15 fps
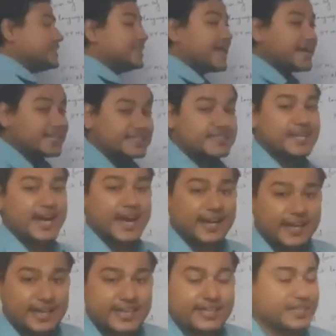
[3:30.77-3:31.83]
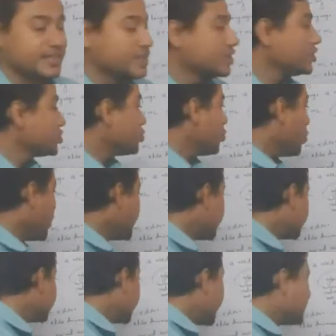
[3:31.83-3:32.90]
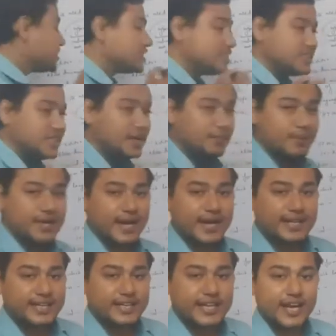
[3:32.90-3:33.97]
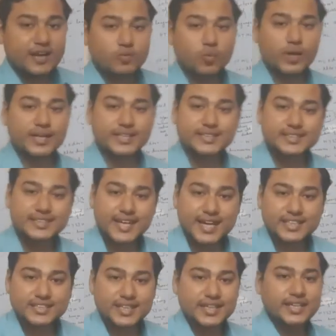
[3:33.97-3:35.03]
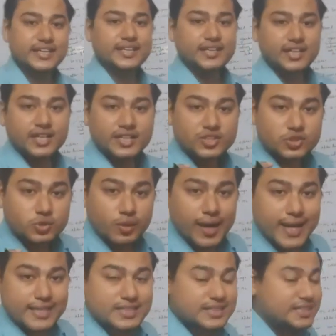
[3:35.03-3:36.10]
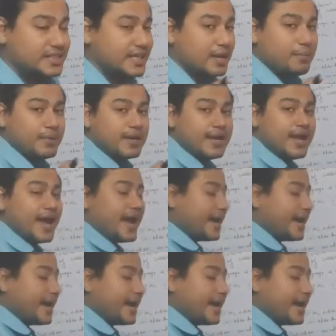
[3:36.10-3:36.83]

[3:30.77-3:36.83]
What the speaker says: text editor. So what is HTML editor and what is text editor? So HTML